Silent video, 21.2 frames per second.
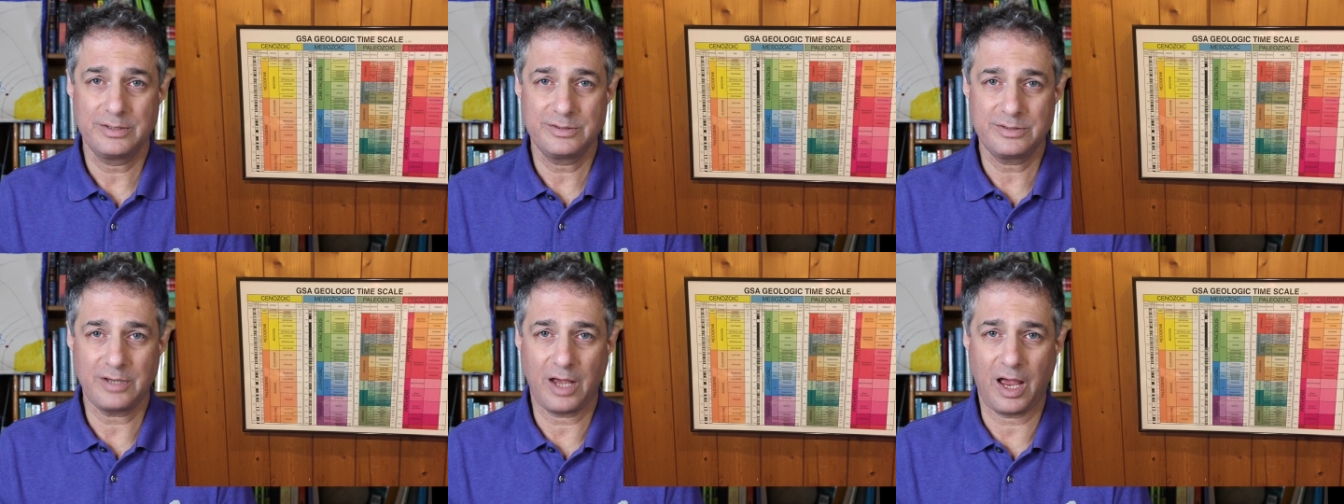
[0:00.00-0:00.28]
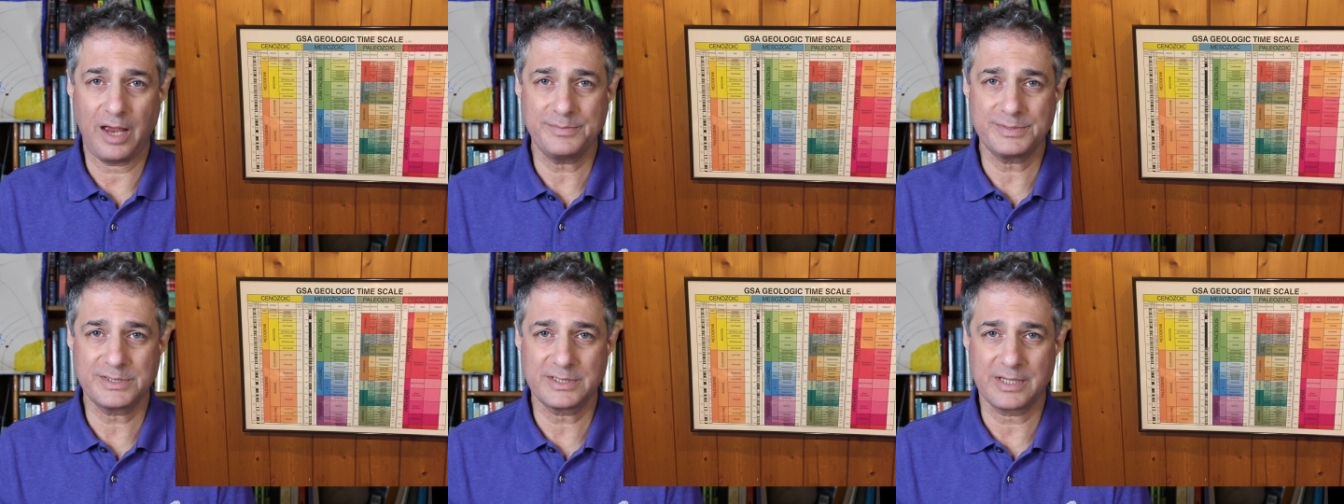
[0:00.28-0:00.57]

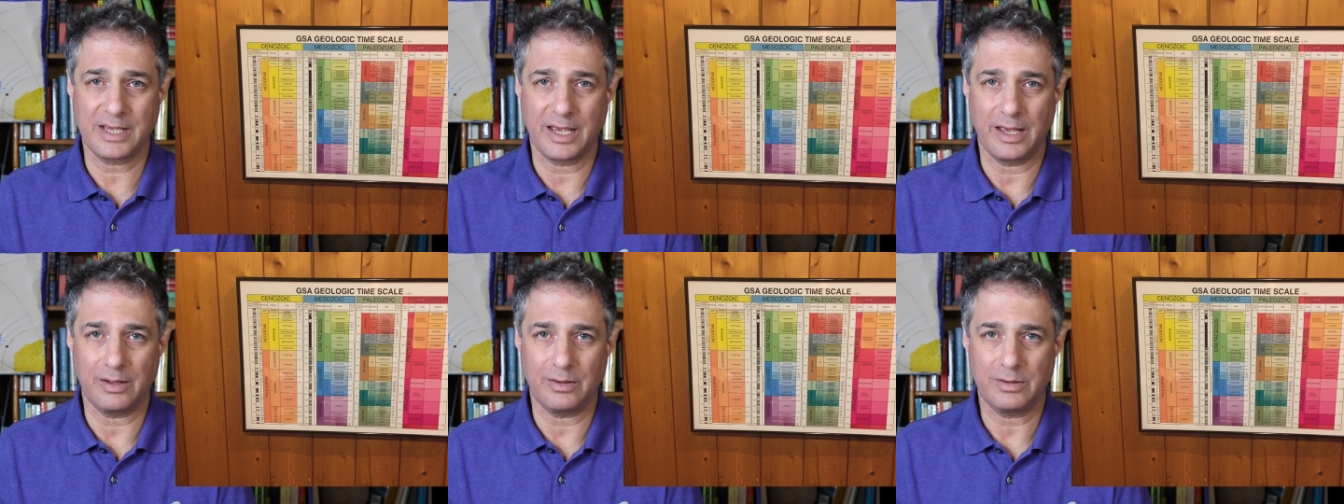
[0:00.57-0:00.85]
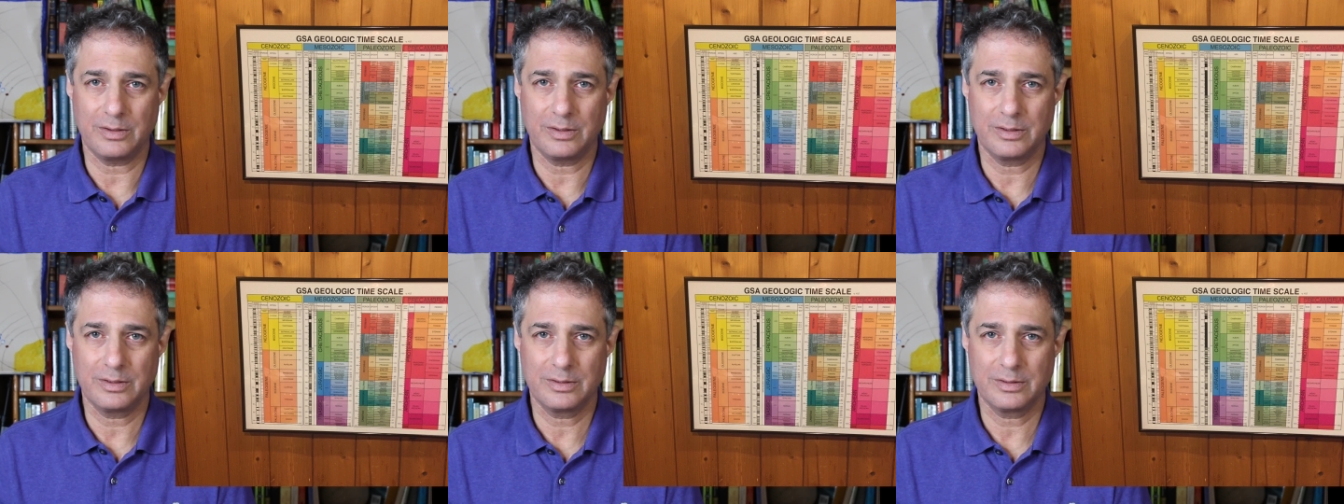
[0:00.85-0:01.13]
timescale.
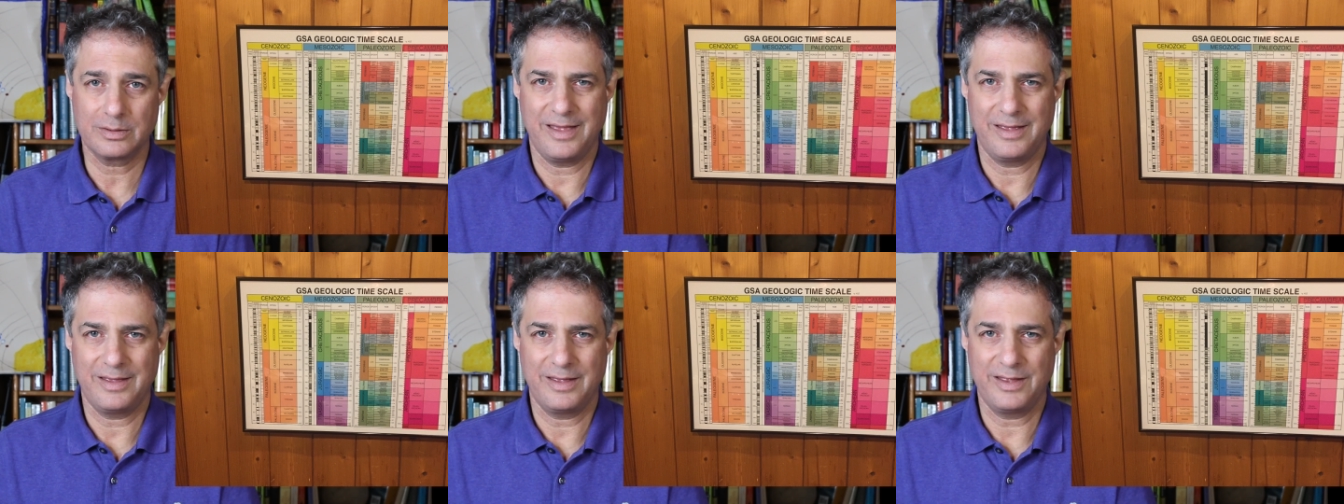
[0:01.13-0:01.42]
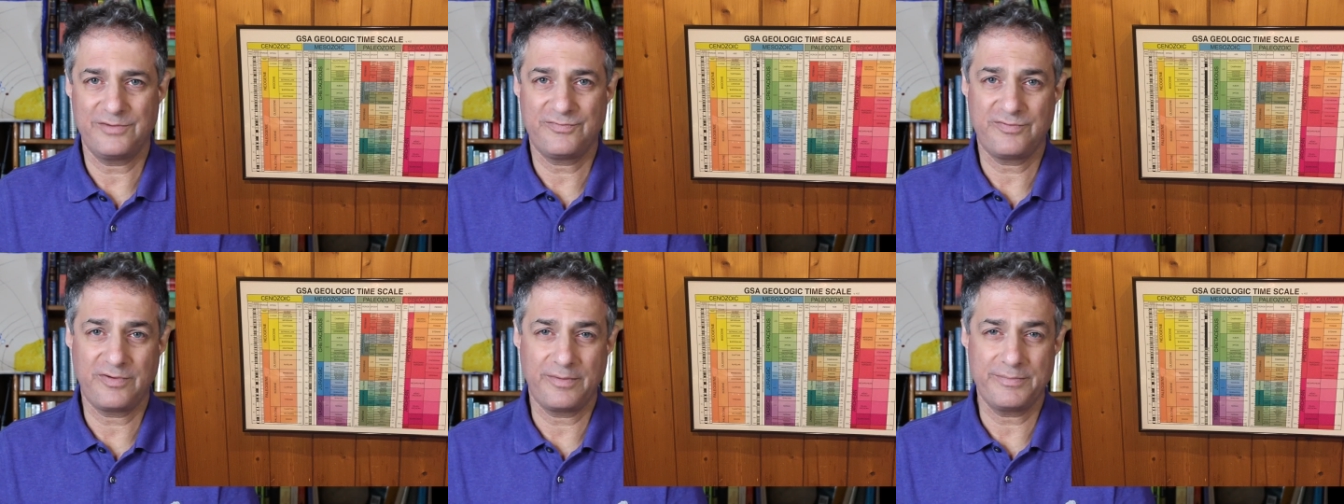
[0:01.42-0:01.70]

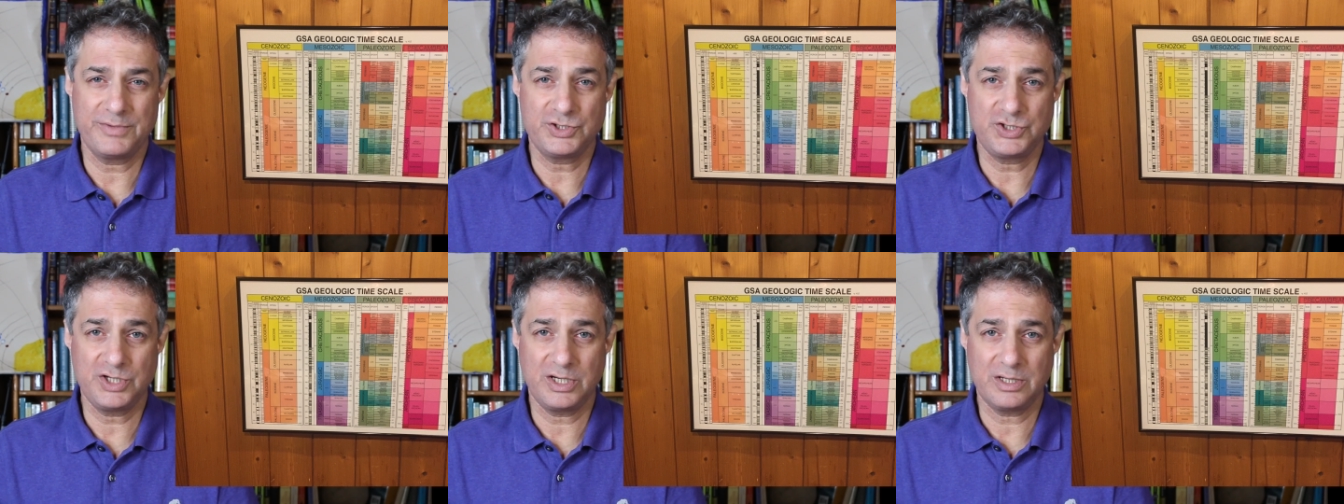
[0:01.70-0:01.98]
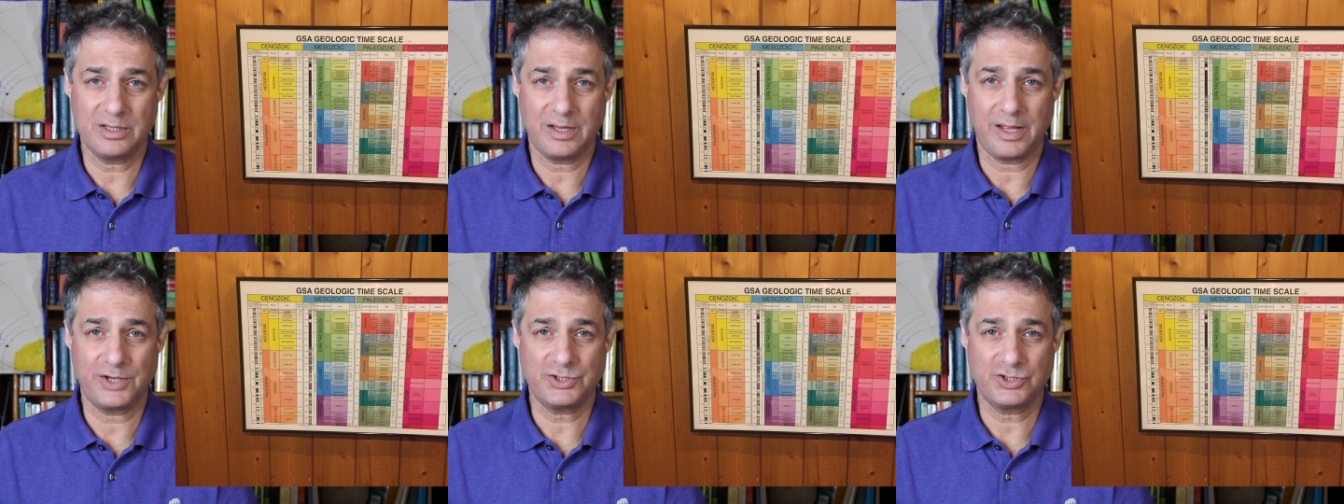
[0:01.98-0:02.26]
And from a
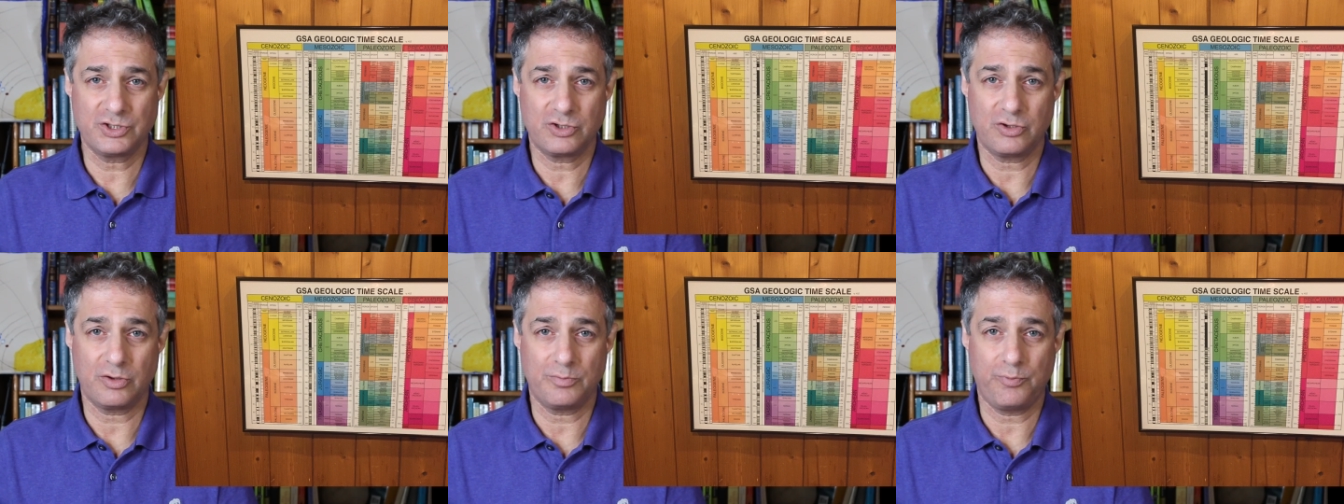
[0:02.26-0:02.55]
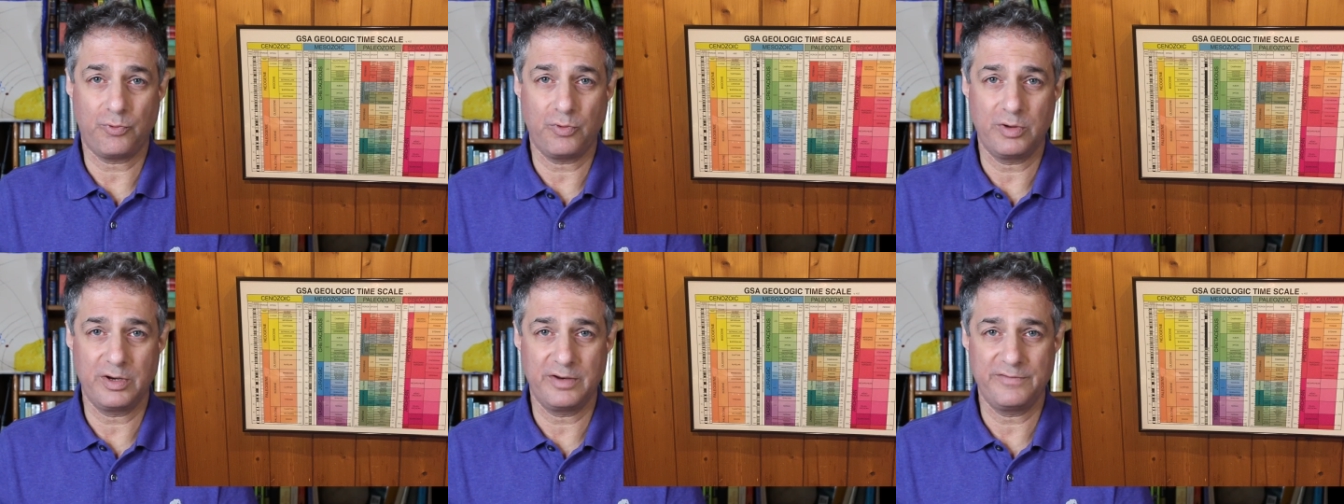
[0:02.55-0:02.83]
geological
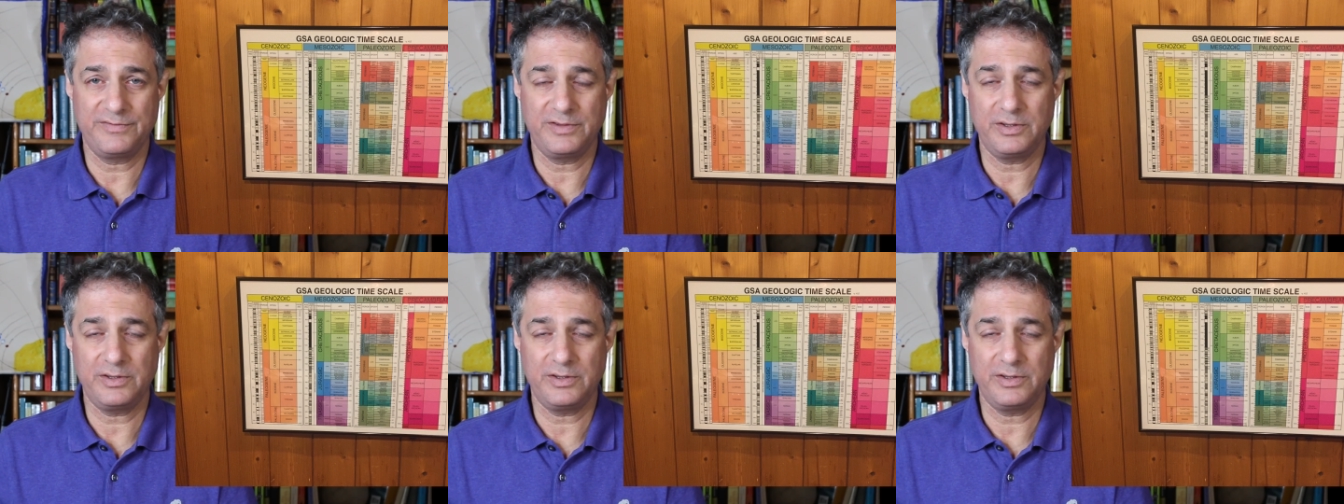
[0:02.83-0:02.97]
point of